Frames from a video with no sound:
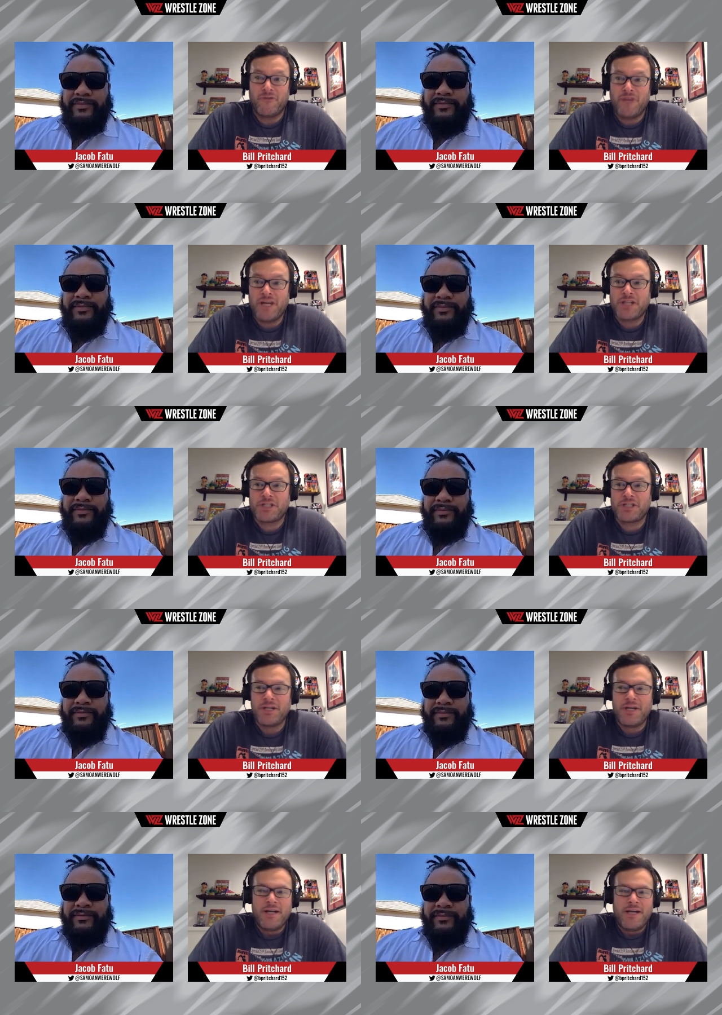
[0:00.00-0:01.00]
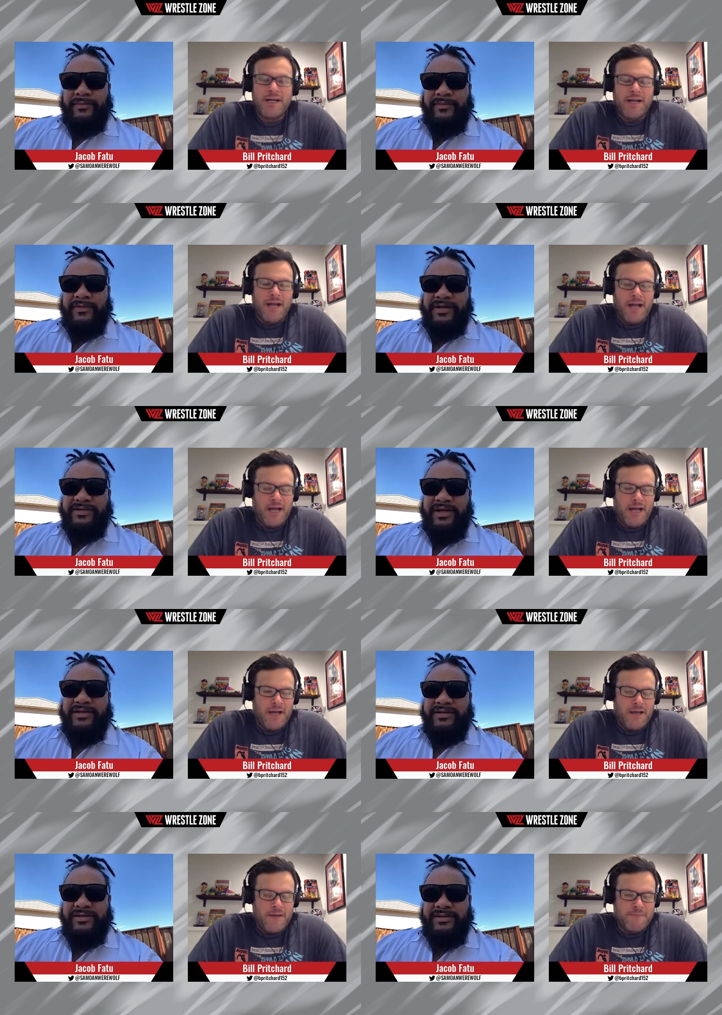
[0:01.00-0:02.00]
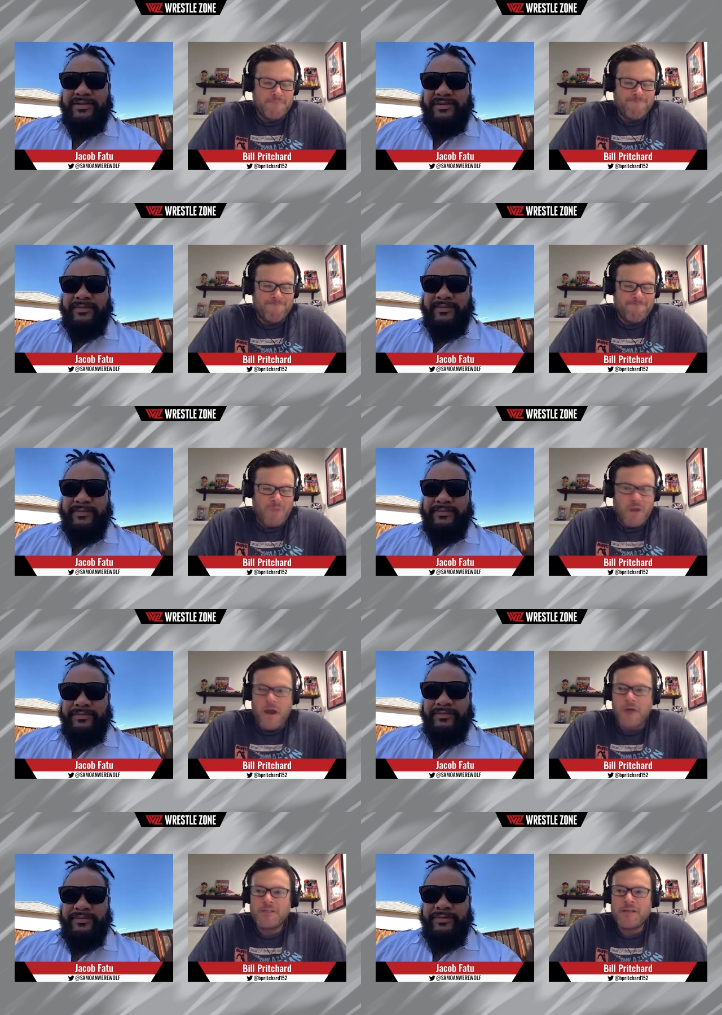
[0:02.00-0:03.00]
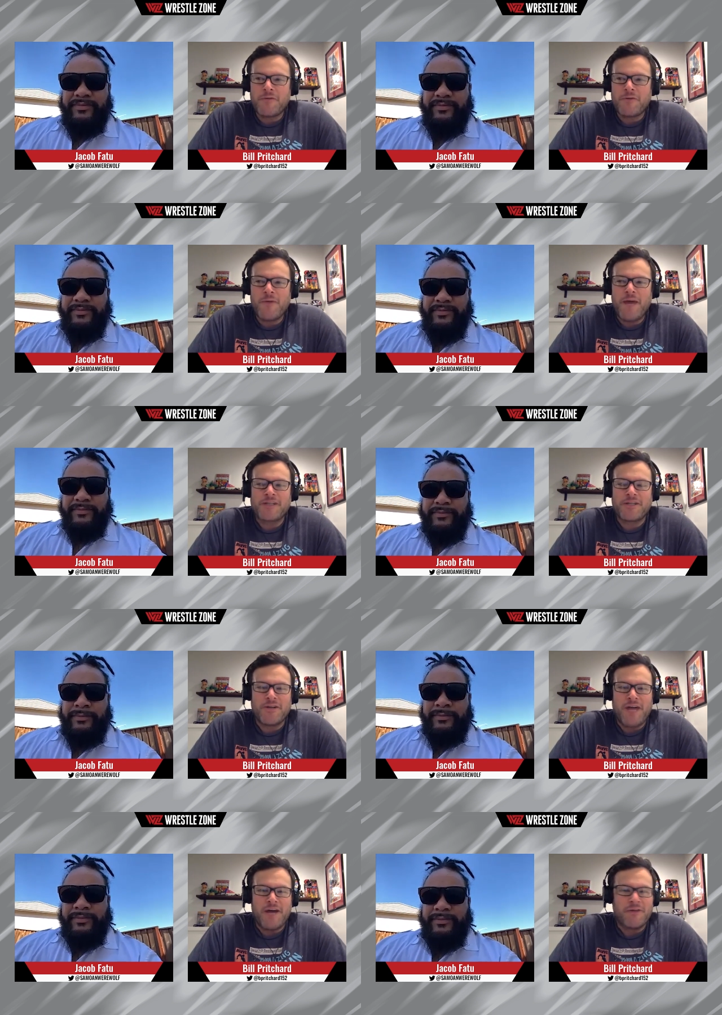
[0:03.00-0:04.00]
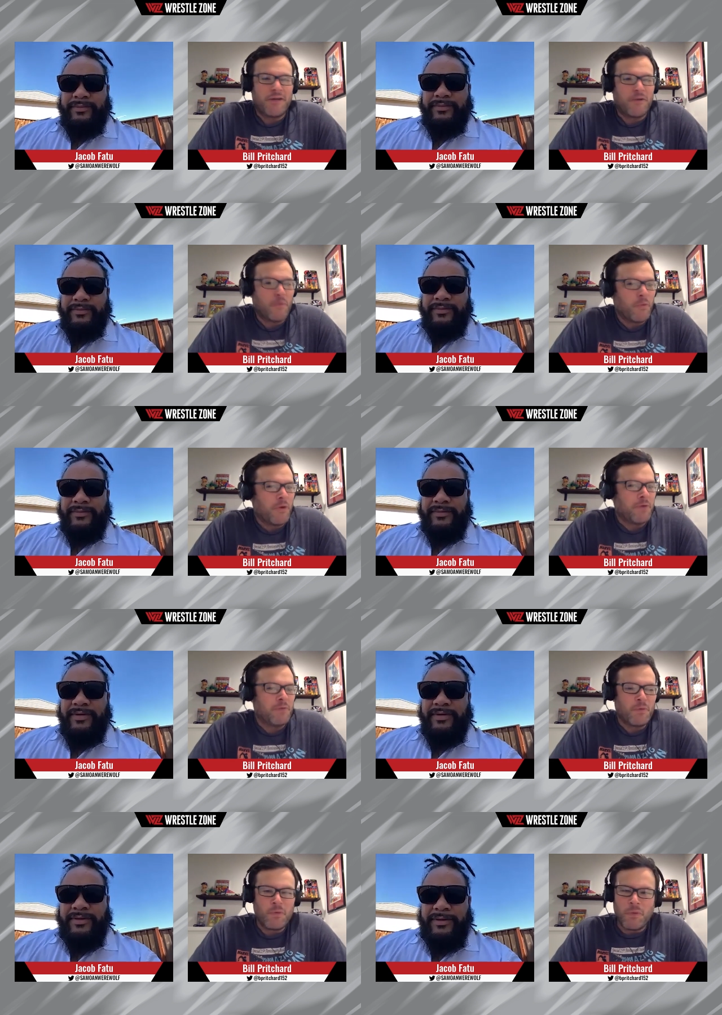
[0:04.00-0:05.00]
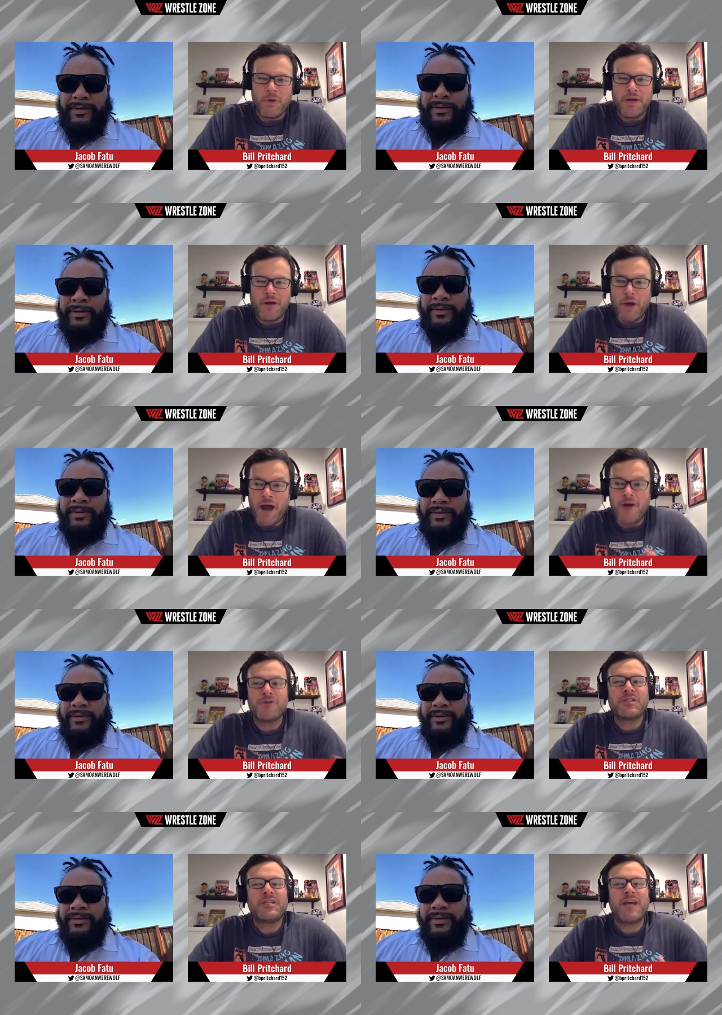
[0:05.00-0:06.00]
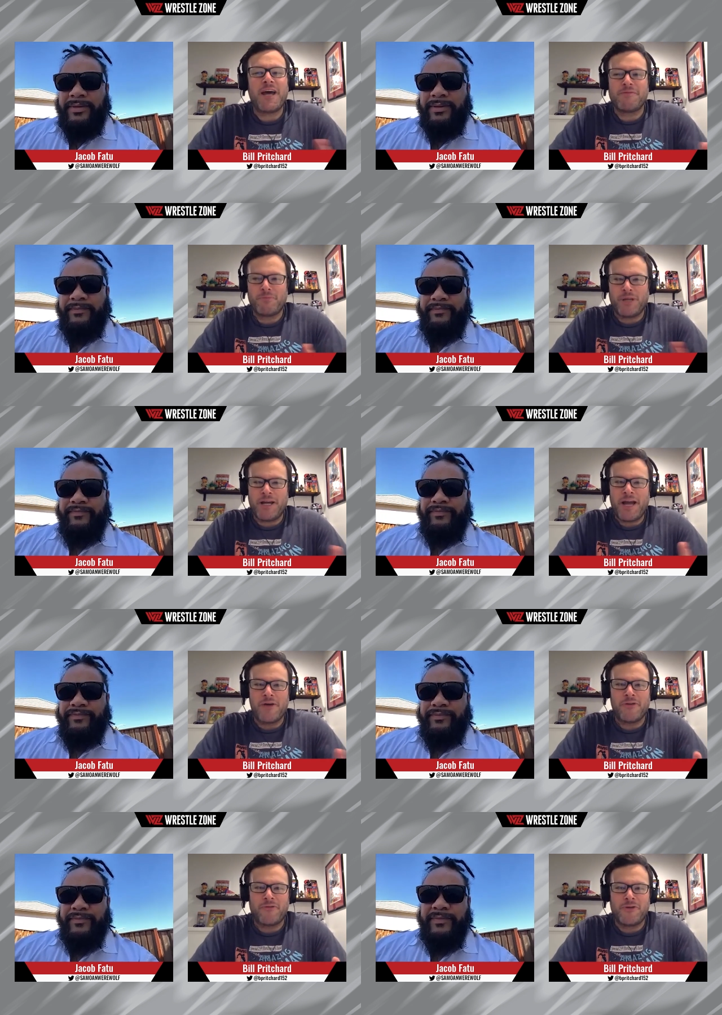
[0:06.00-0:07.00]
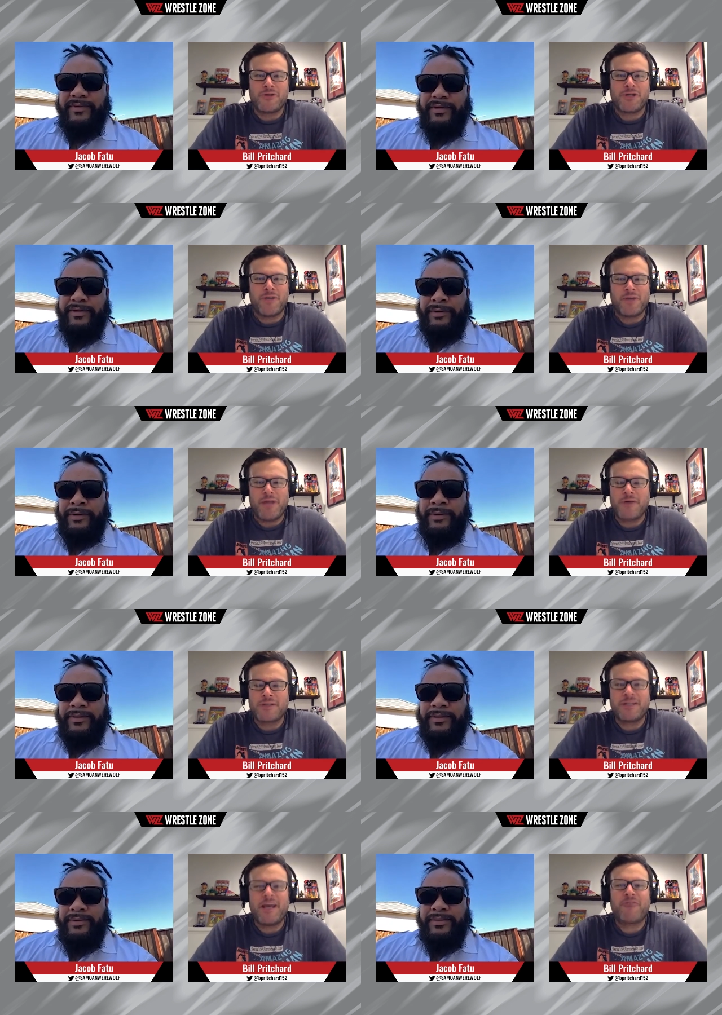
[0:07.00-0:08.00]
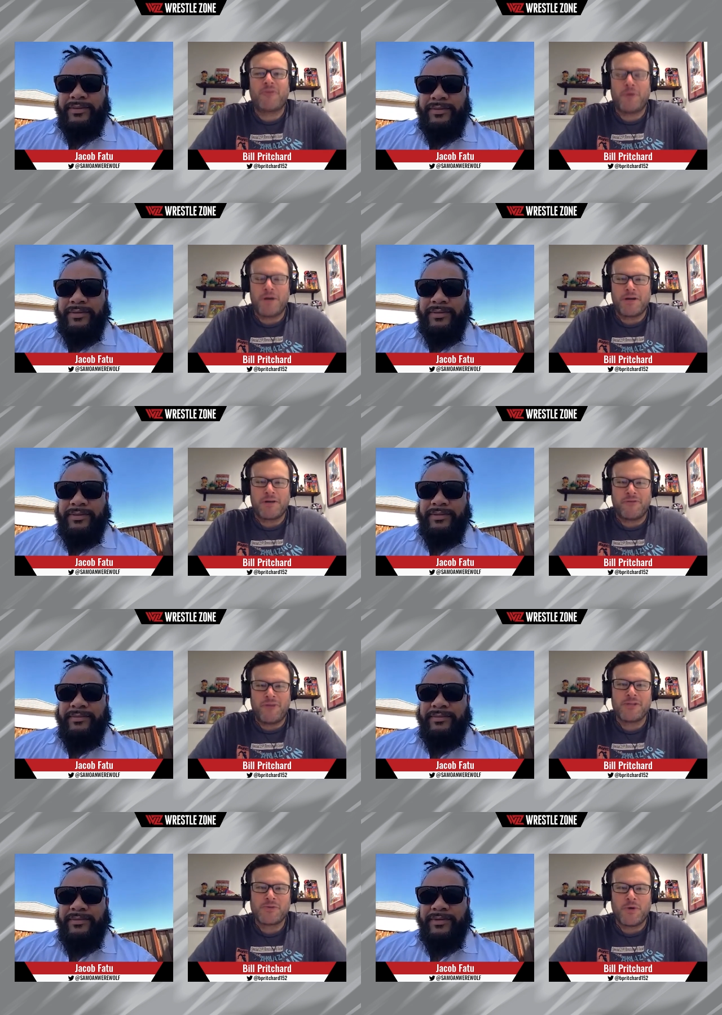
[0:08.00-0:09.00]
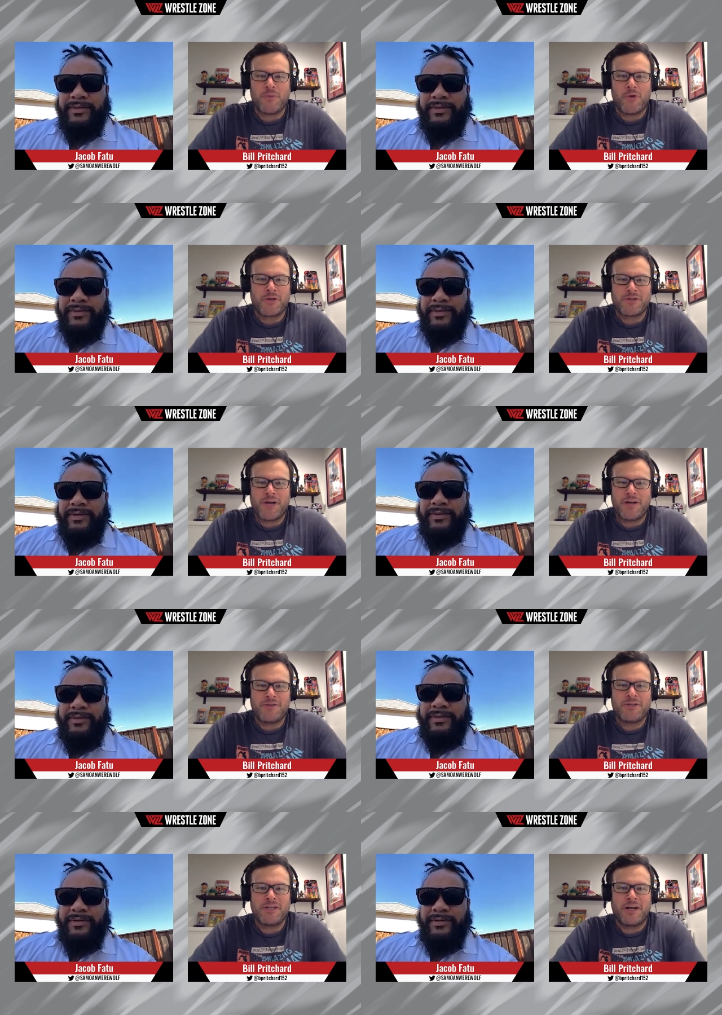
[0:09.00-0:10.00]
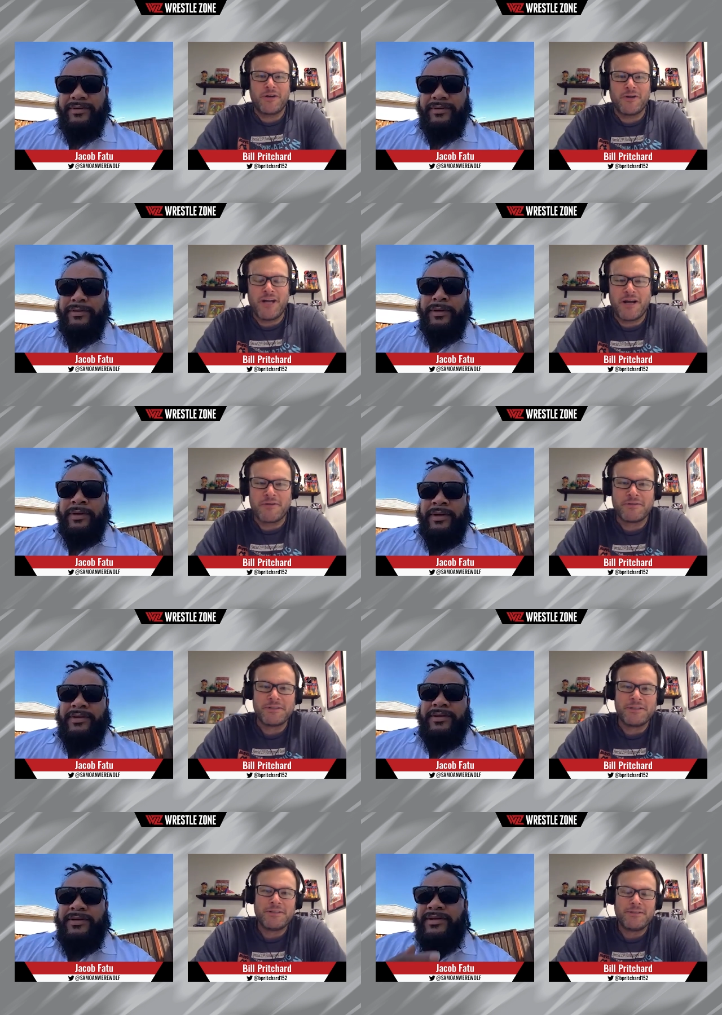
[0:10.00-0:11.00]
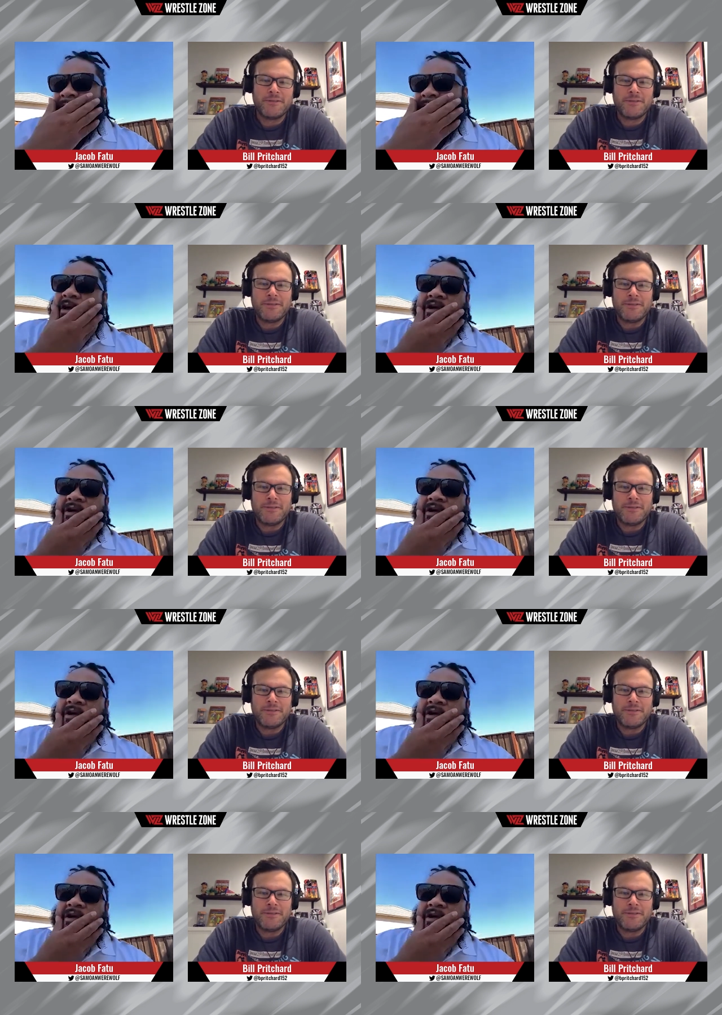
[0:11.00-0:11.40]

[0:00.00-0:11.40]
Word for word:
Speaker 1: finish. Exactly. Uh, how does that rematch go down? Like, what what, how do you see that playing out in the future? I mean, that was left where the fans want more. So how do you see that going down? Yeah,